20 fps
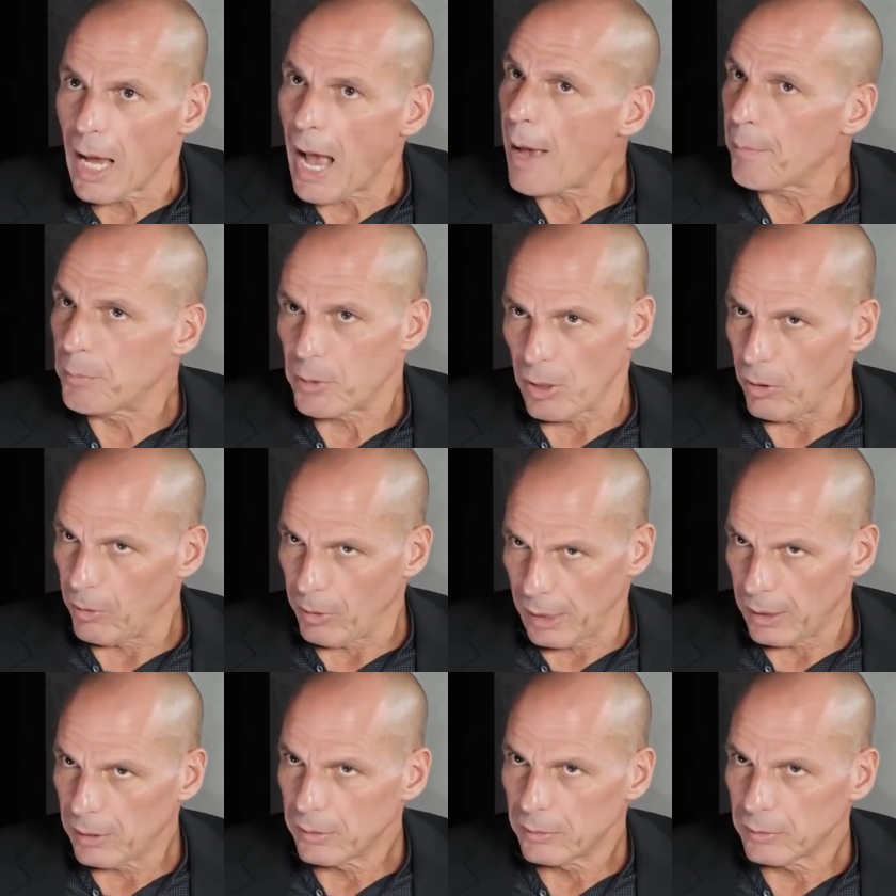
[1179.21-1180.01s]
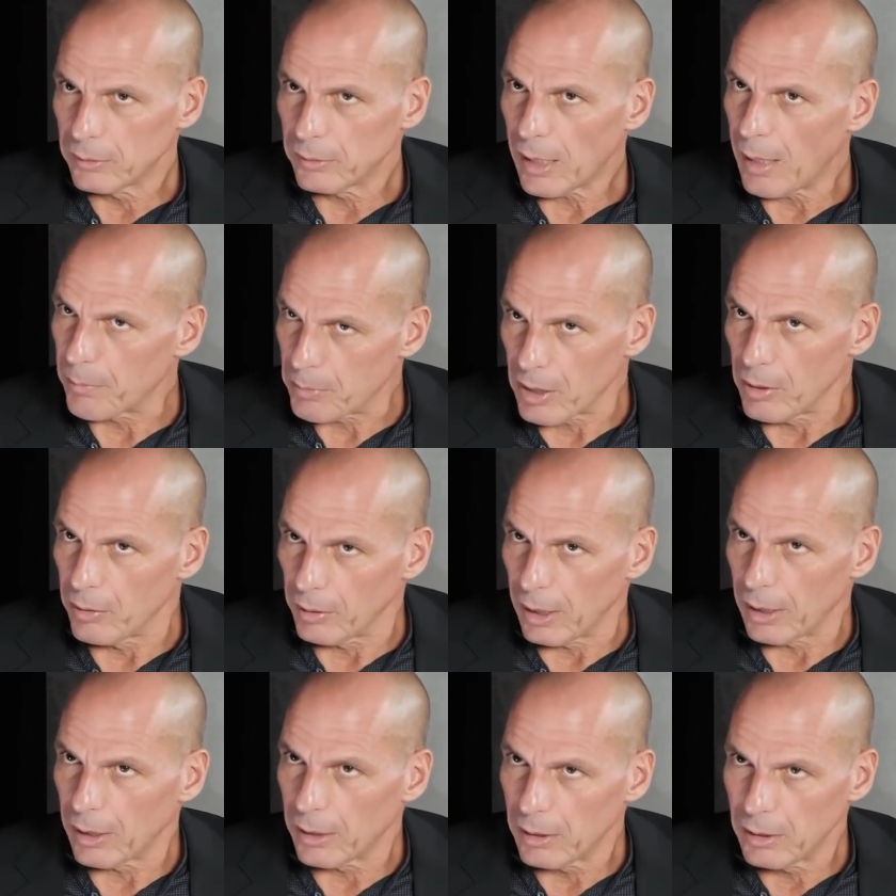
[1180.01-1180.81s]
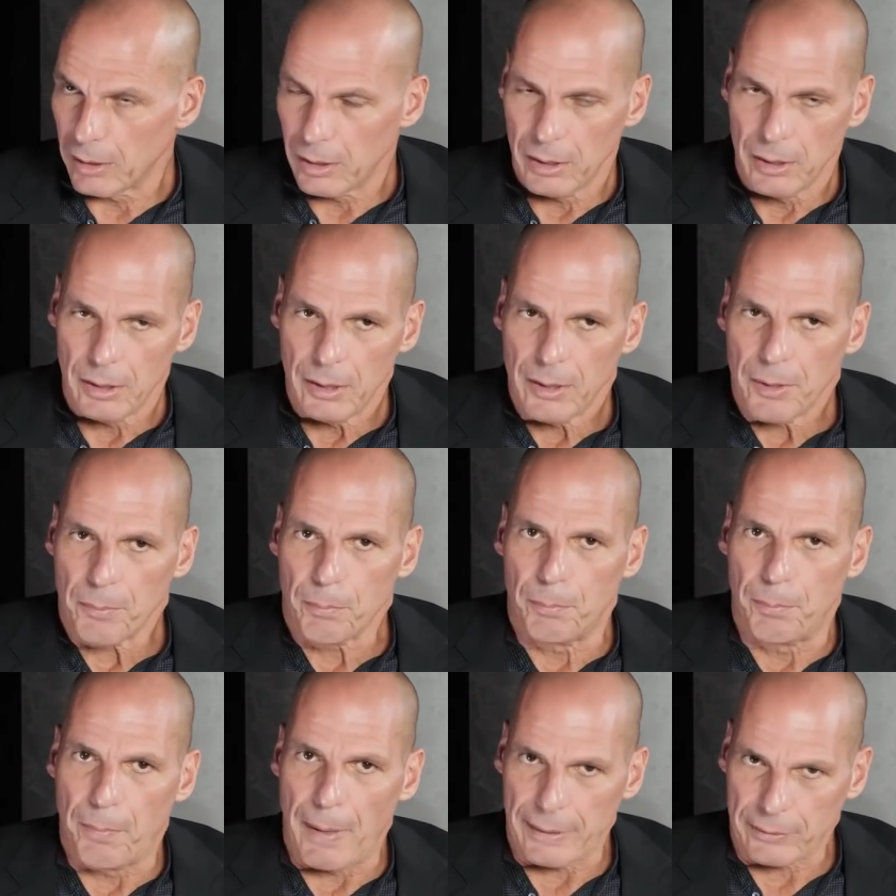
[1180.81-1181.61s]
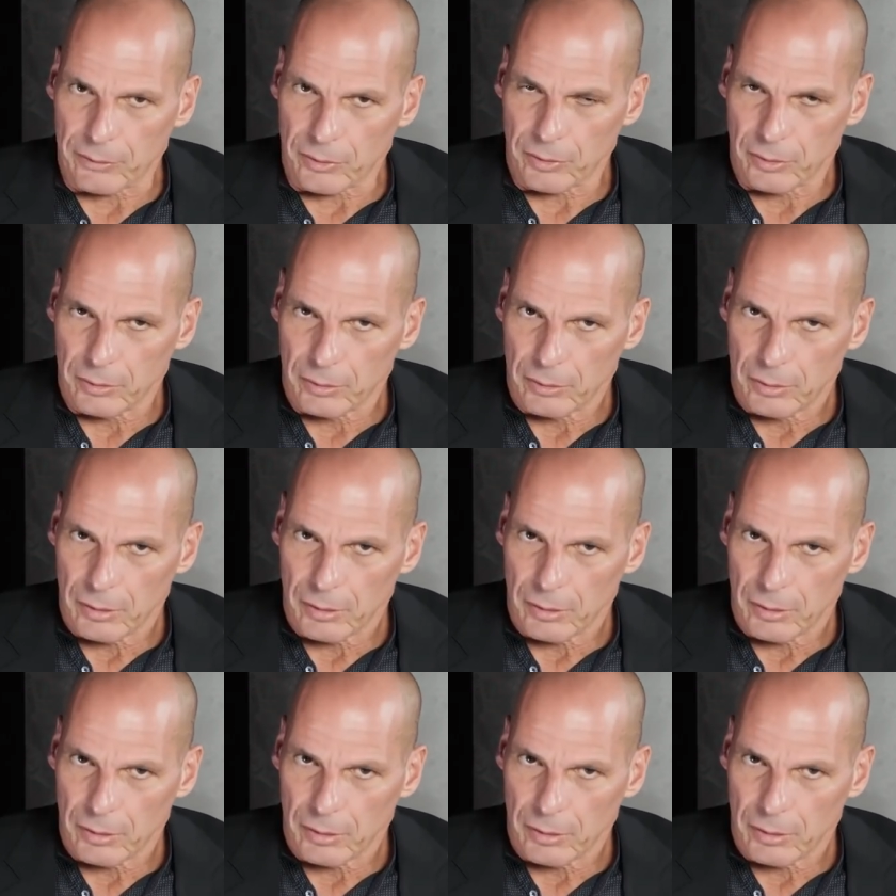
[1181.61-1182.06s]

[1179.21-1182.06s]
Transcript: Absolutely, absolutely. But